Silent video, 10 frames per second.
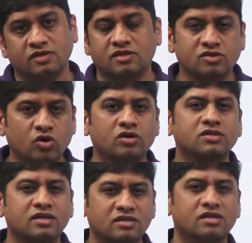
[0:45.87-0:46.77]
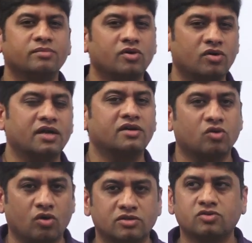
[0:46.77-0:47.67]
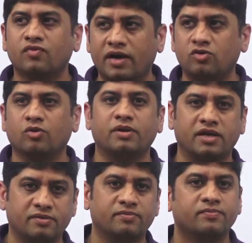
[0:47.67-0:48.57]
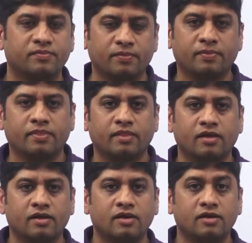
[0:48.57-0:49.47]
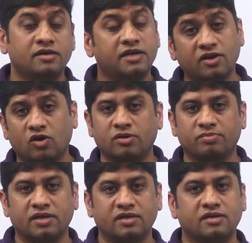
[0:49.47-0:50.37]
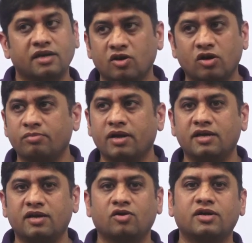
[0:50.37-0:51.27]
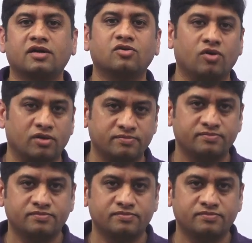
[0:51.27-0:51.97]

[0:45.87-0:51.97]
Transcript: They thought that they may not get call so why to apply did not apply did not apply did not get call.